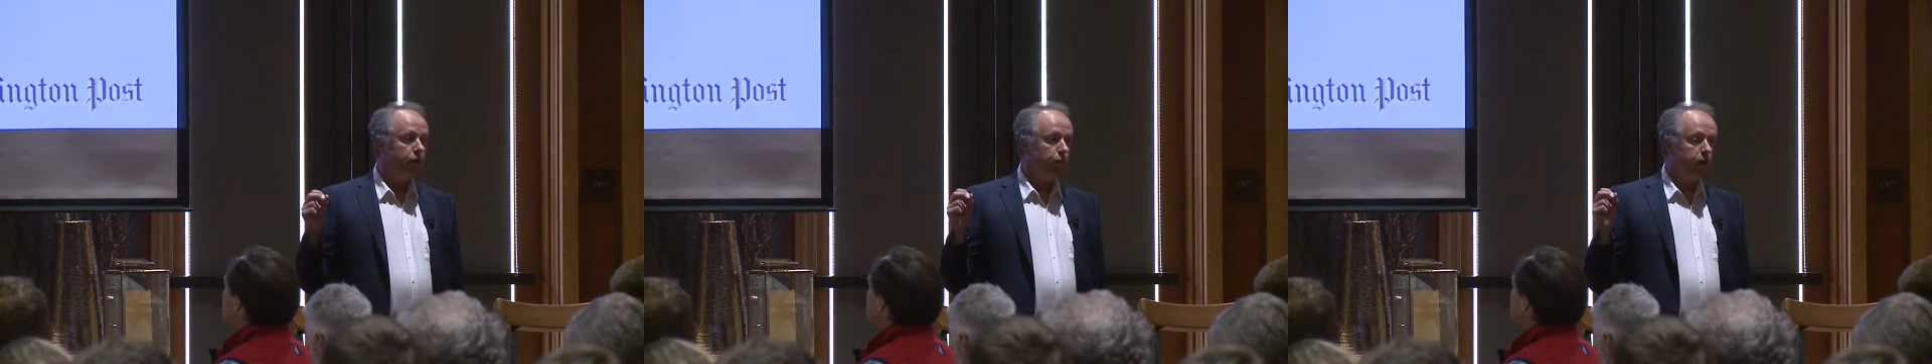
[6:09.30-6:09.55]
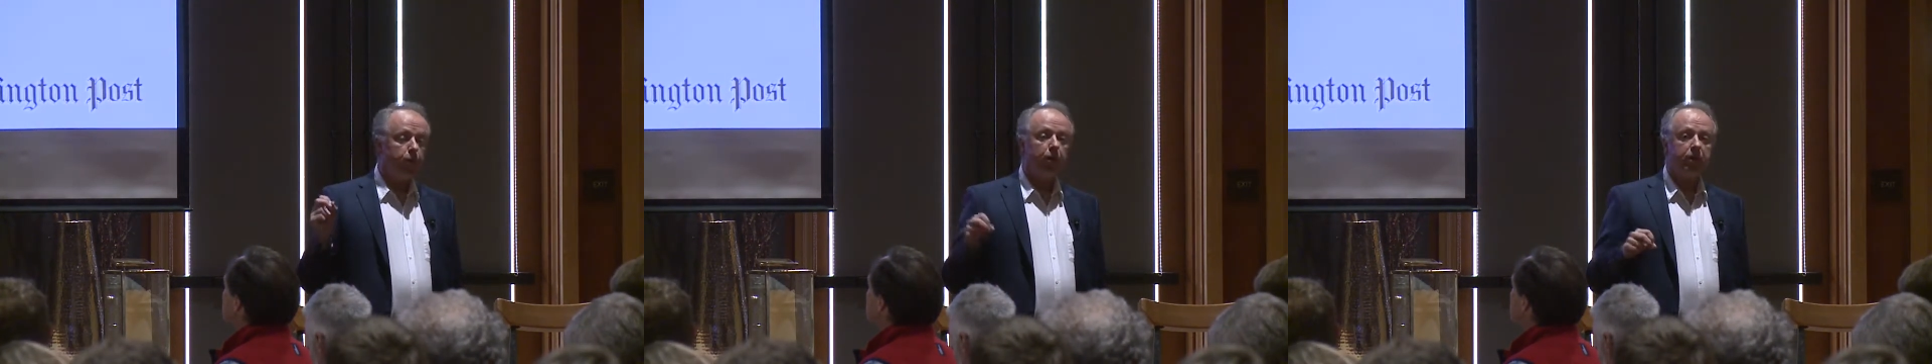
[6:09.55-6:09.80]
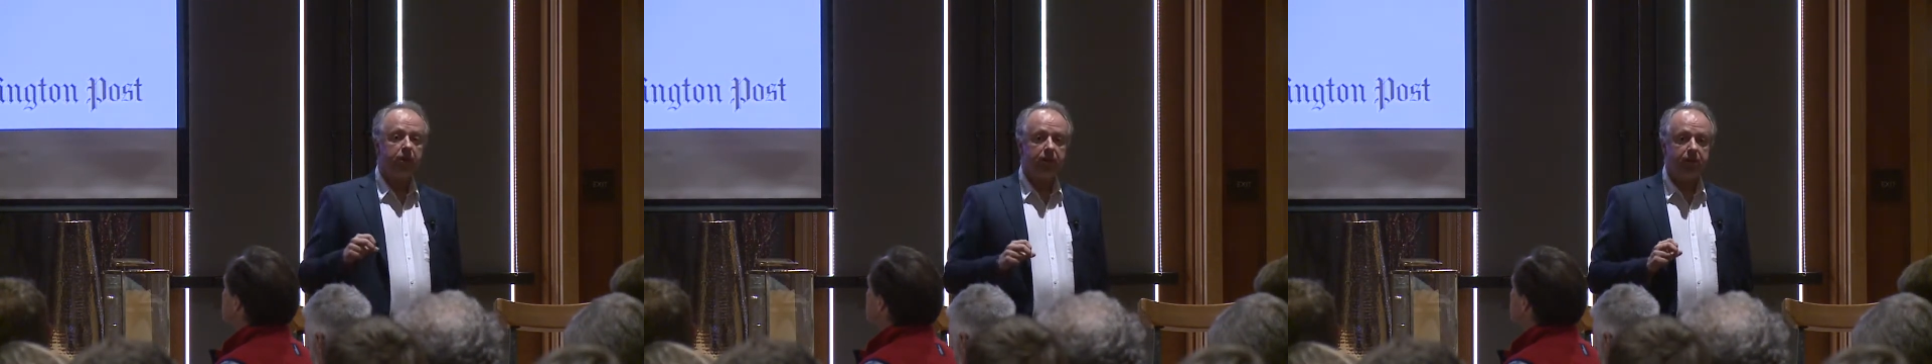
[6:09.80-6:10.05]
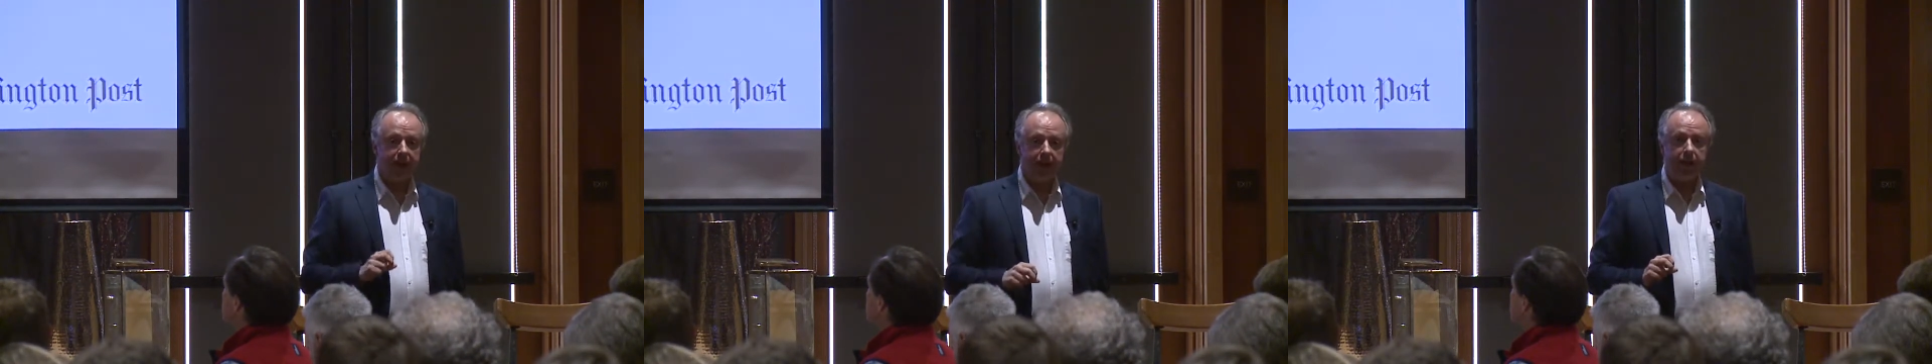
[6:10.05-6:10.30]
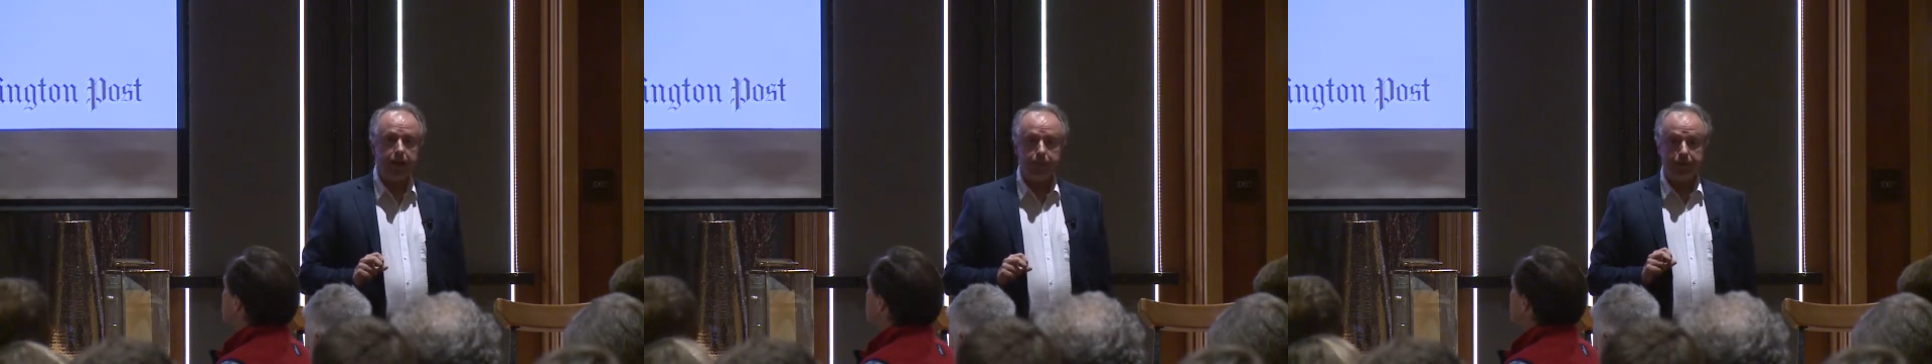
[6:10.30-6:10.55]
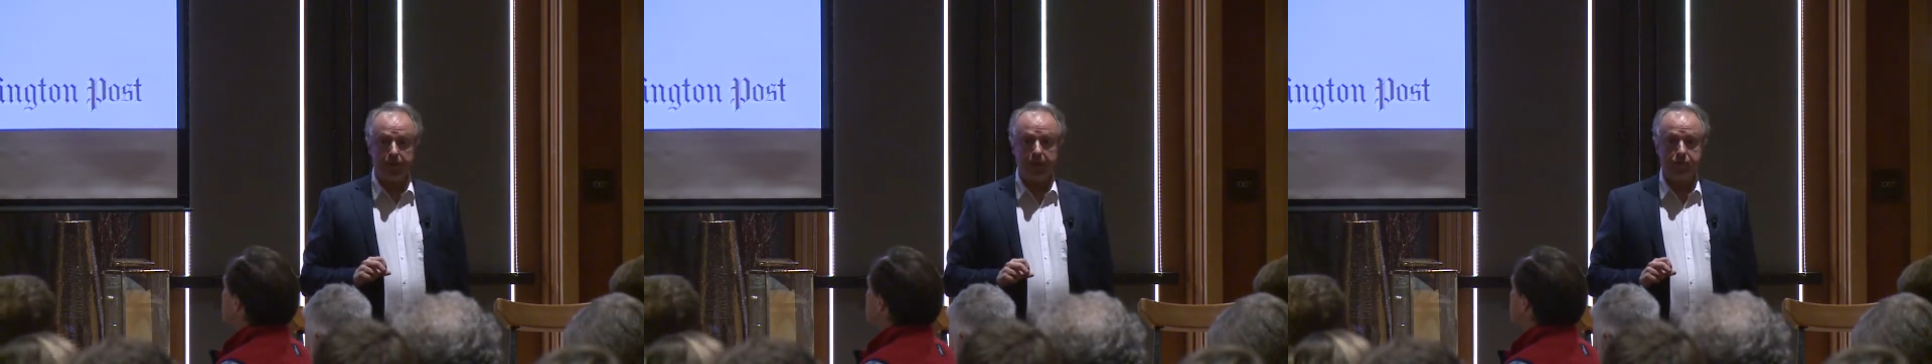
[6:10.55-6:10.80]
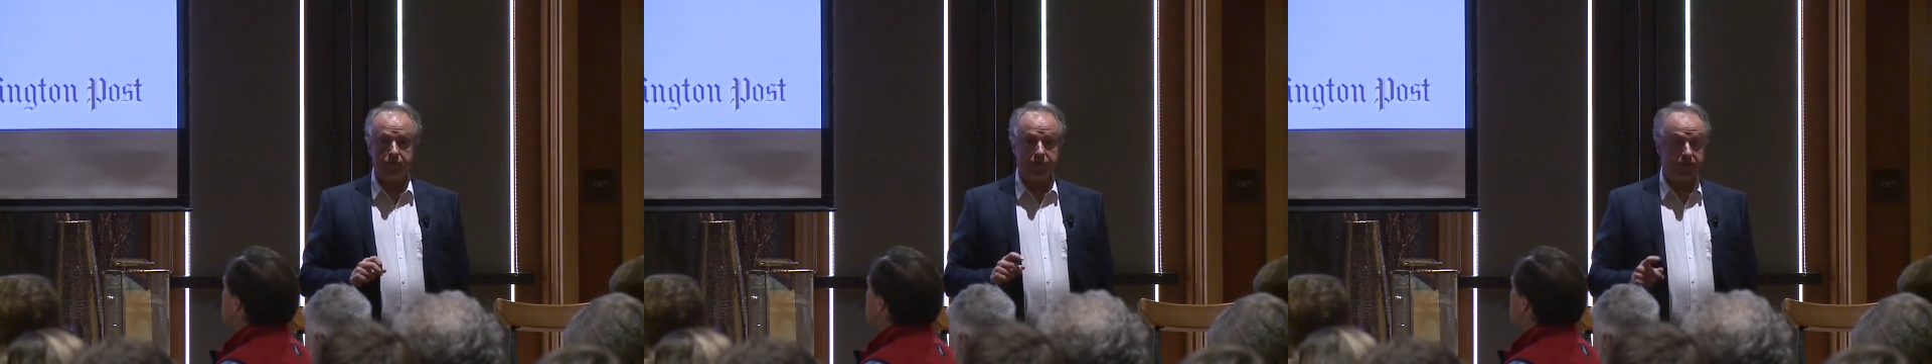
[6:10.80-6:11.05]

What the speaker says: we wanted to nail the perception.